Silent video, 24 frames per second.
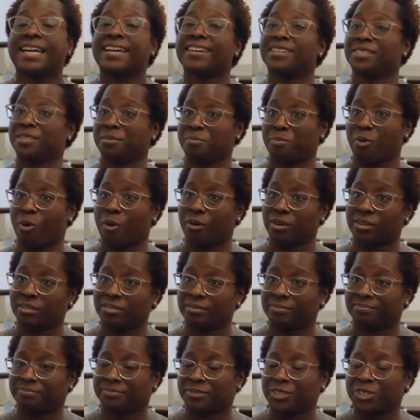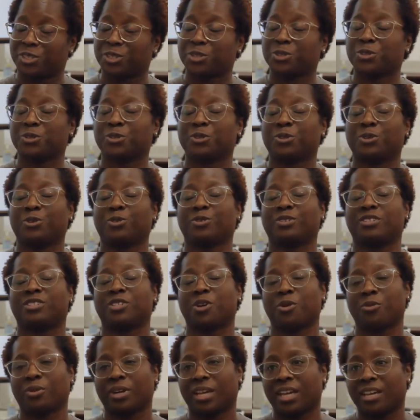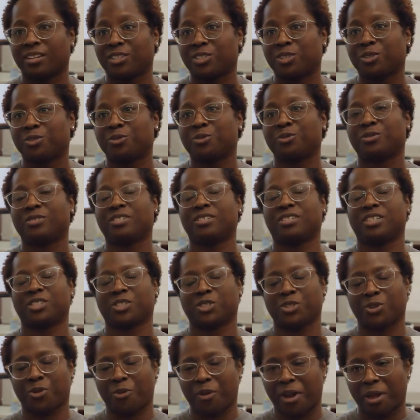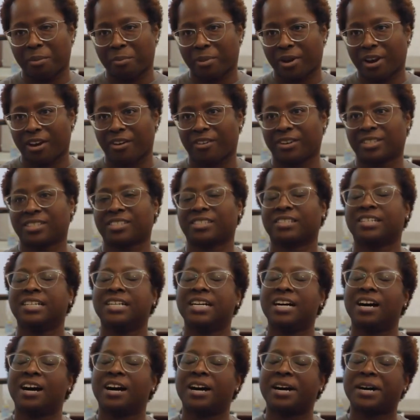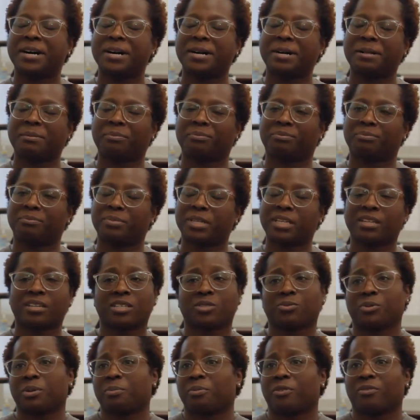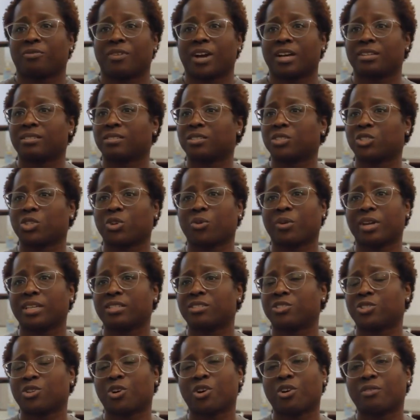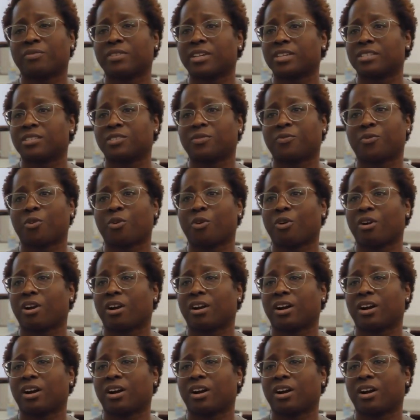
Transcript: It is important to donate to digital grandparents um, because we provide such a great service for